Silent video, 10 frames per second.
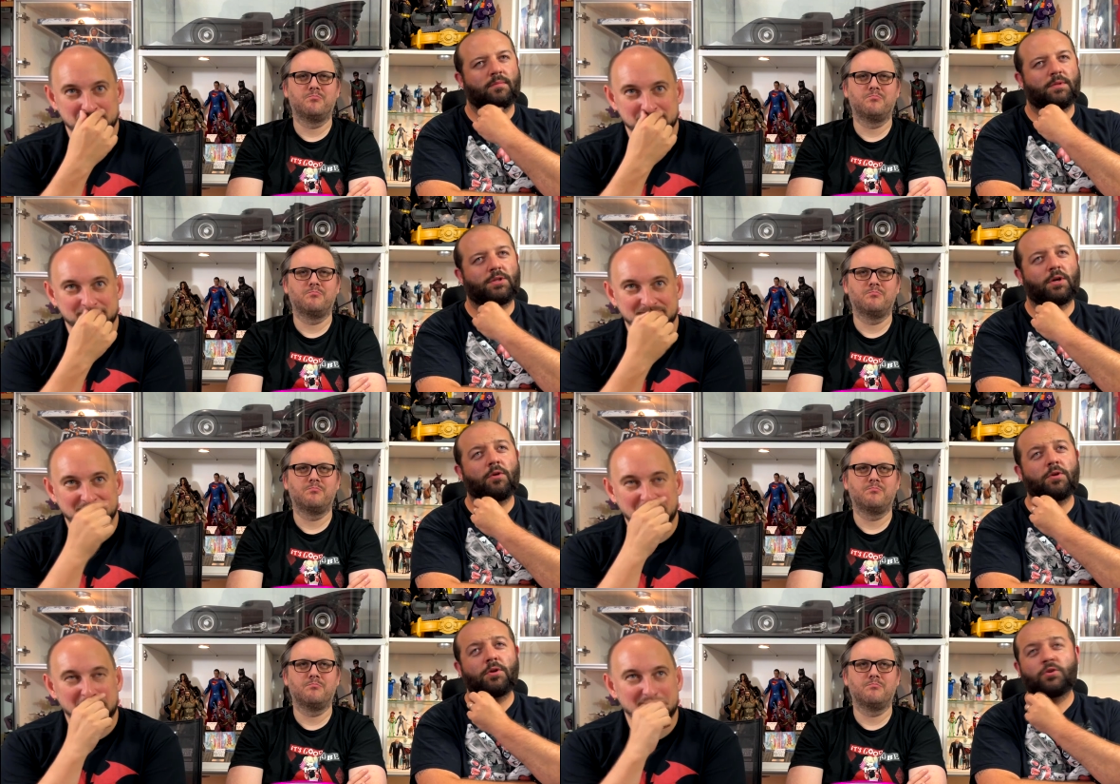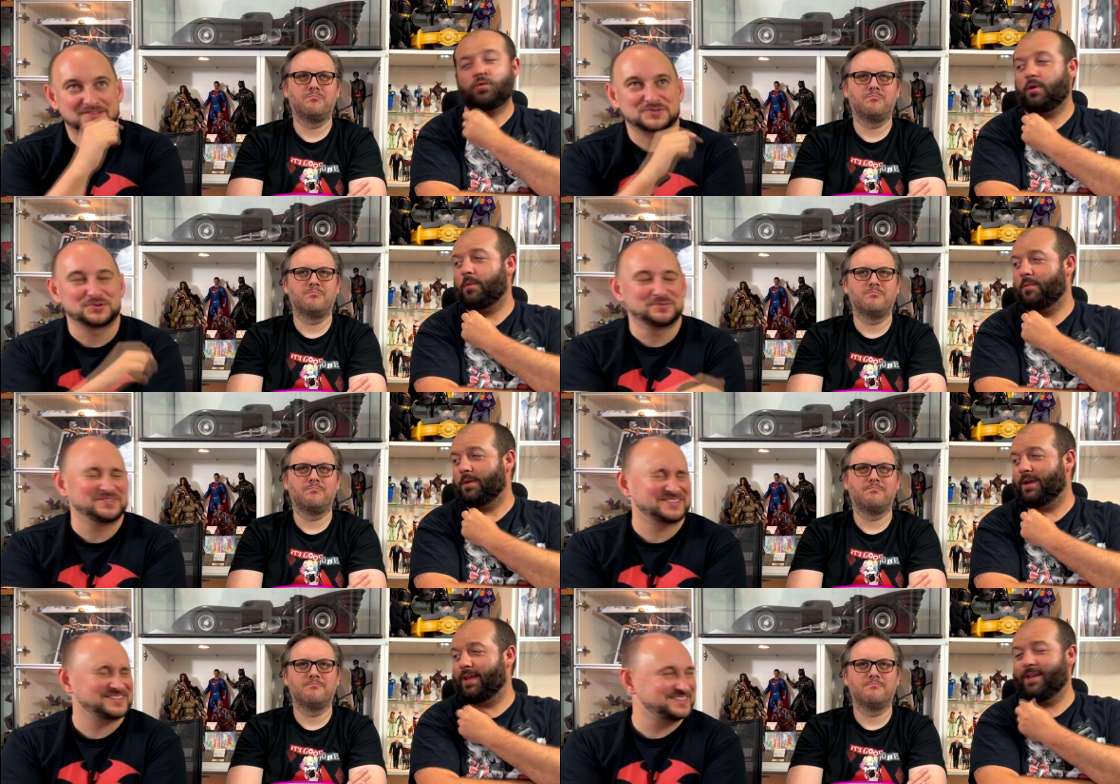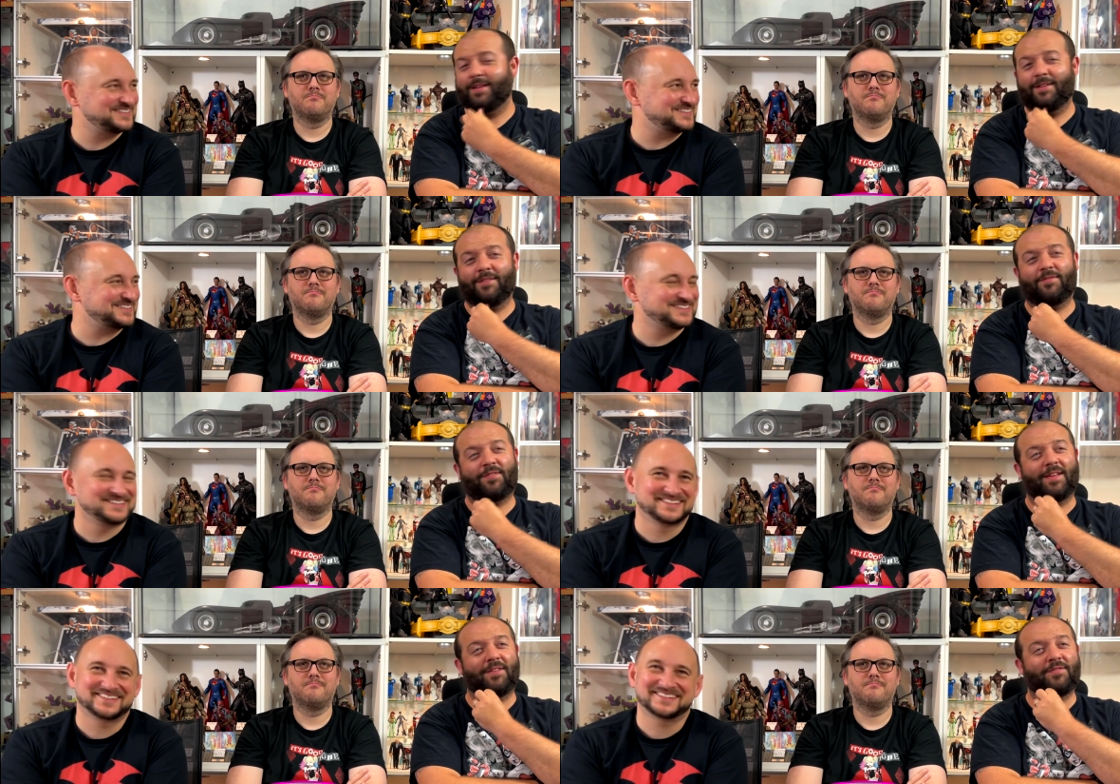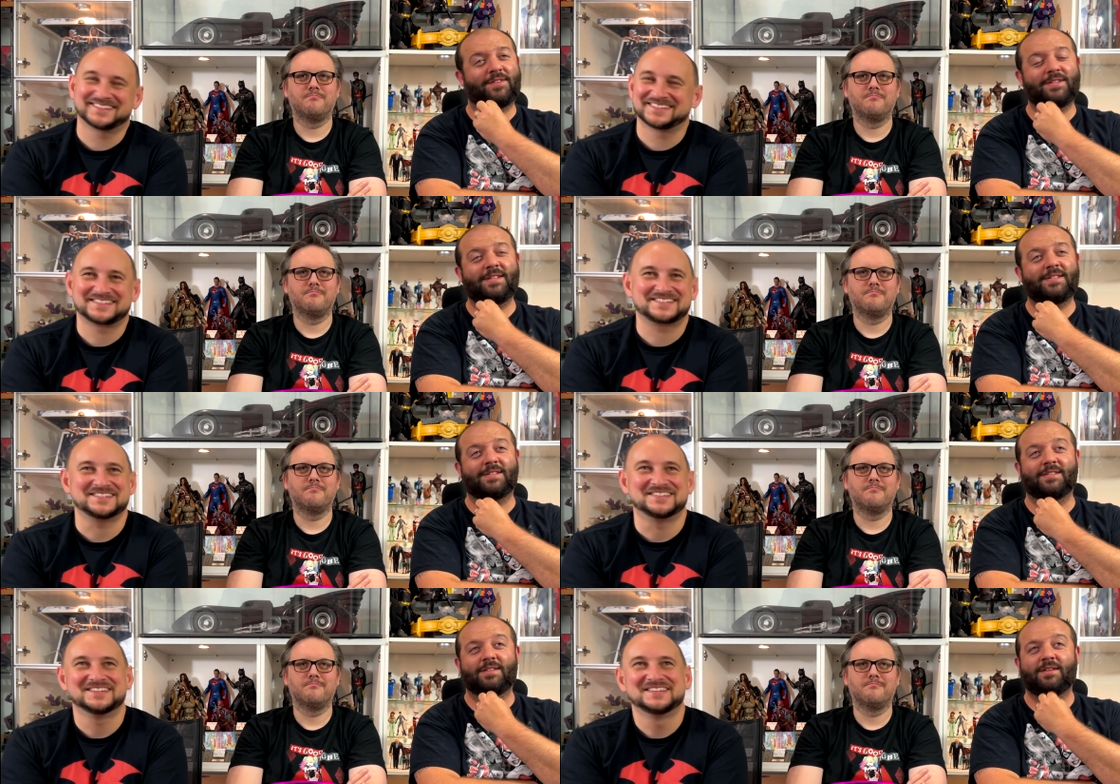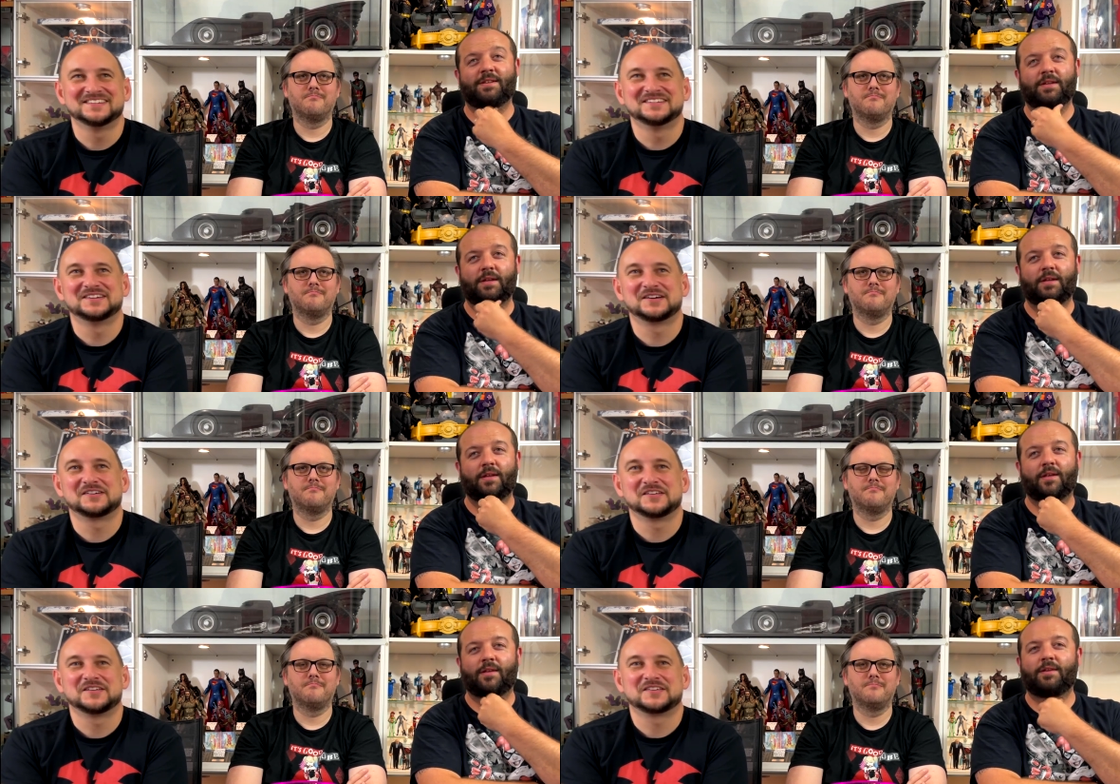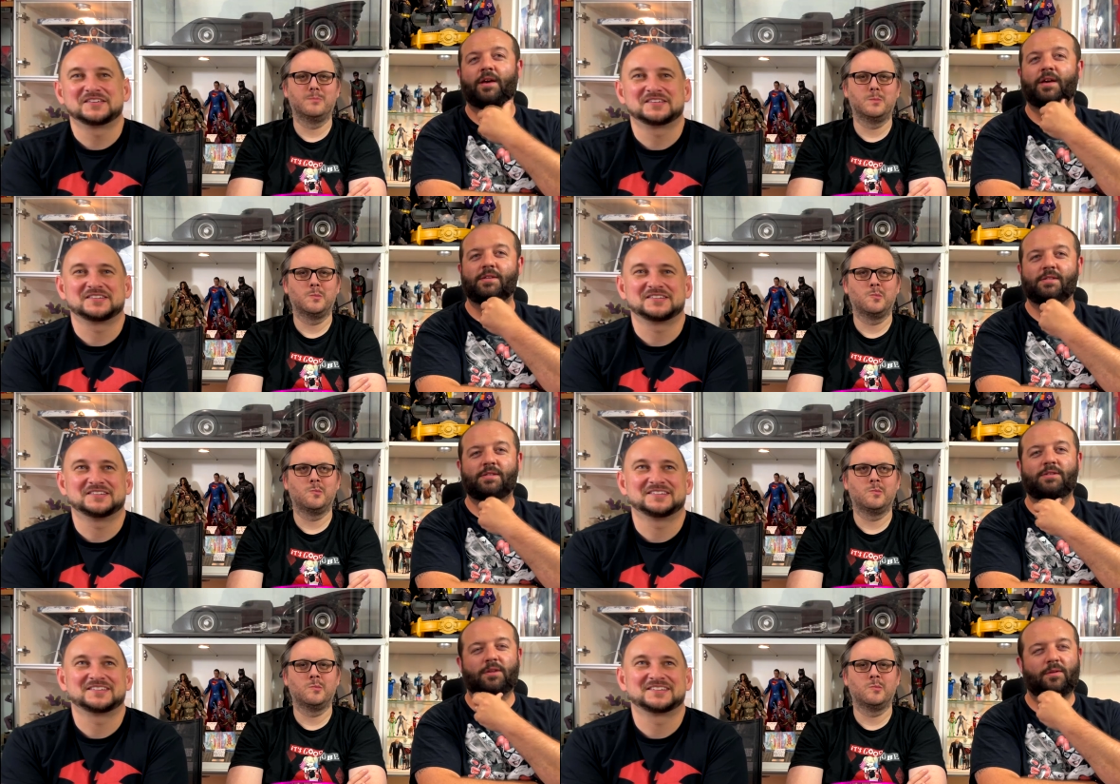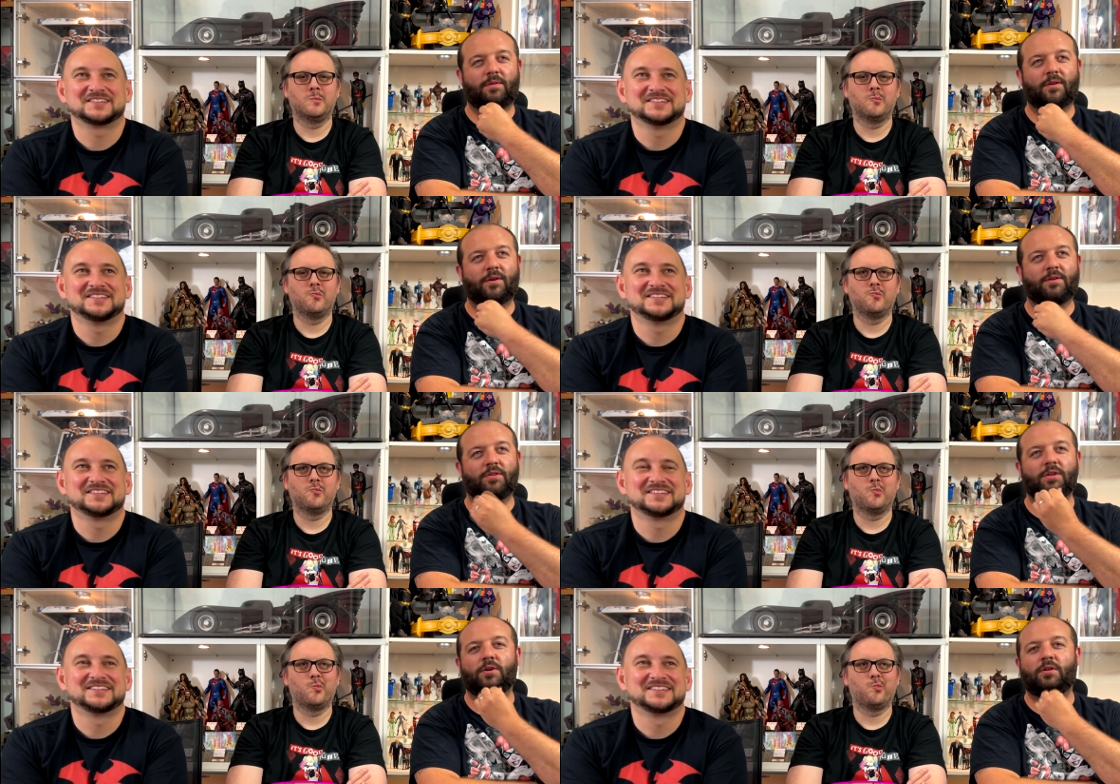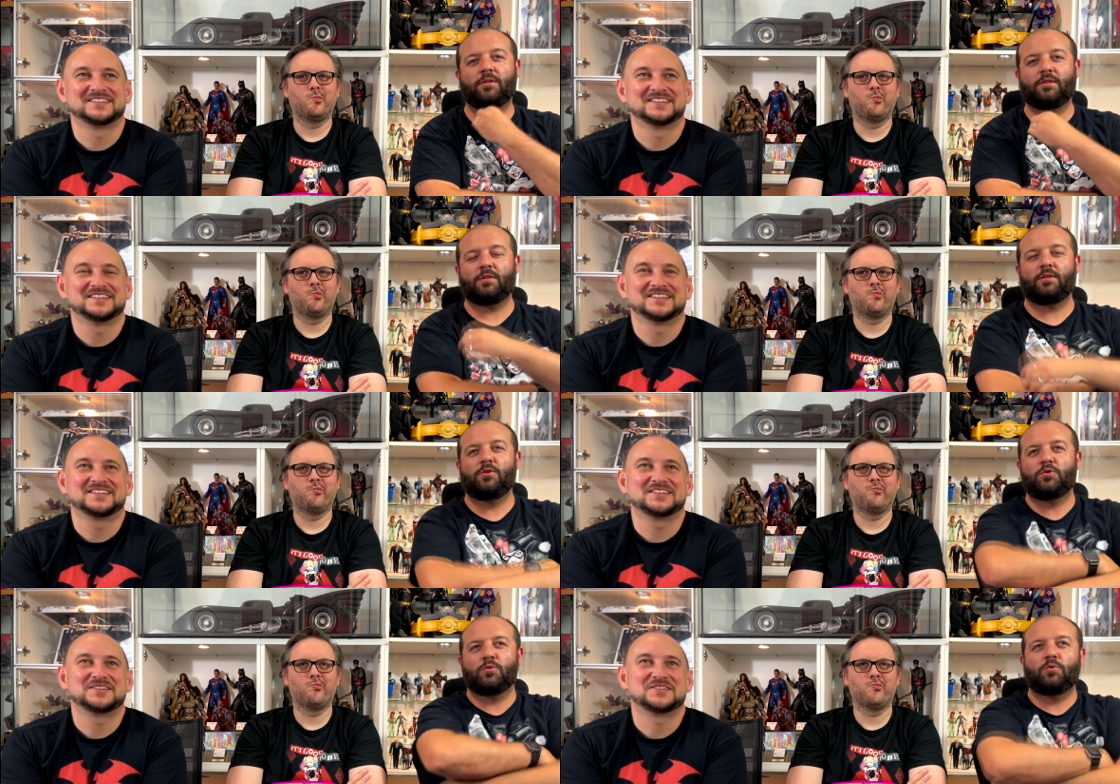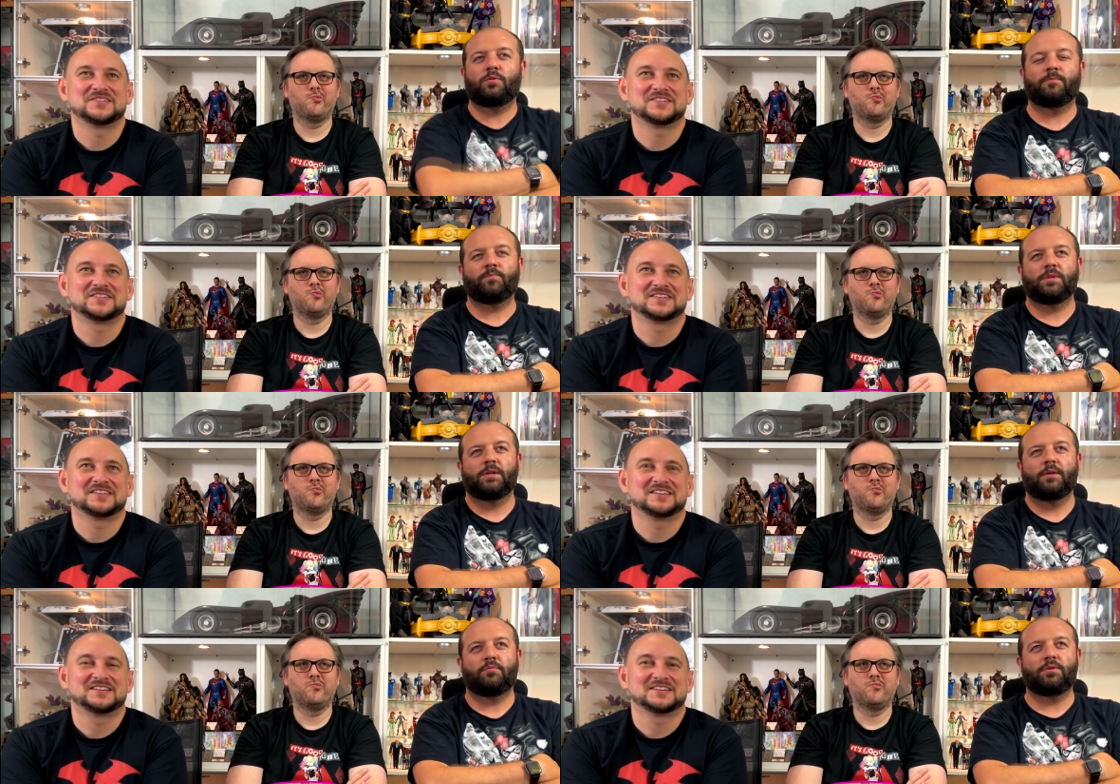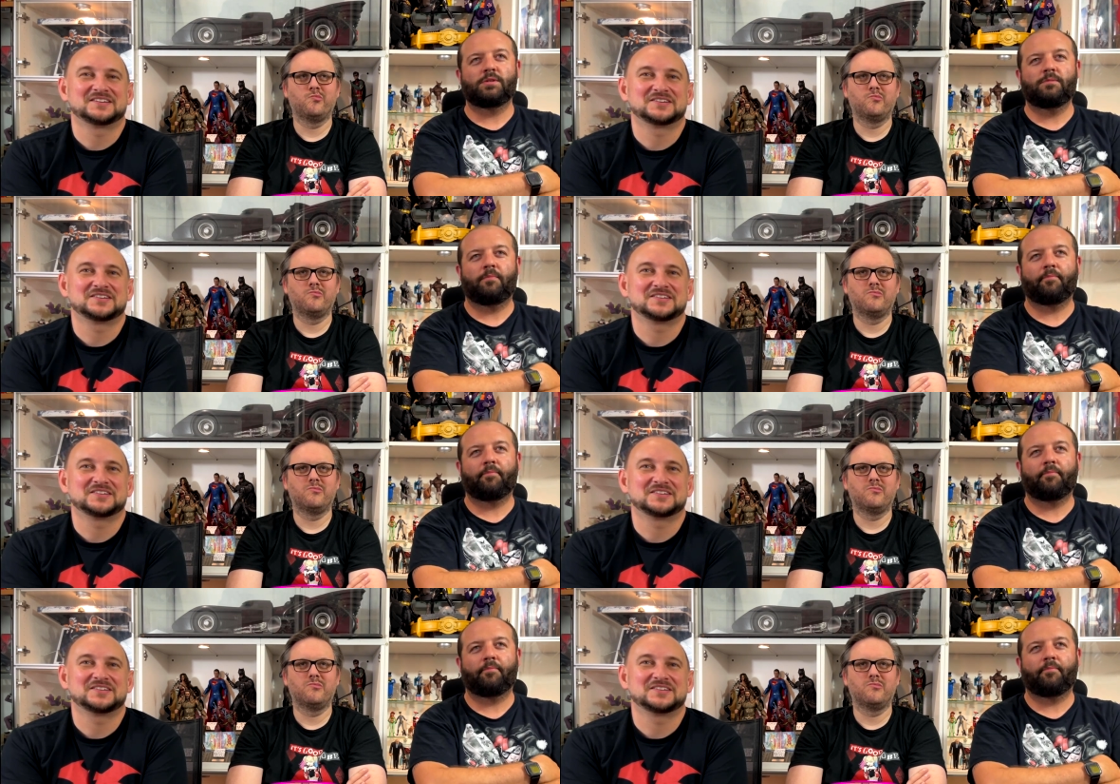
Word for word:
Speaker 1: Childhood trauma. Flavor Jesus. Nice. Gotta not got the, uh, the usual... prison?